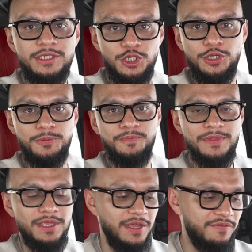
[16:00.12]
to you.
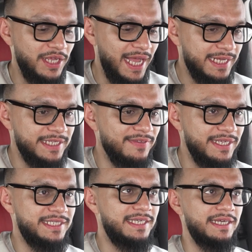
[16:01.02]
You have to actively
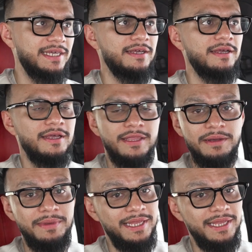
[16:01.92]
seek them.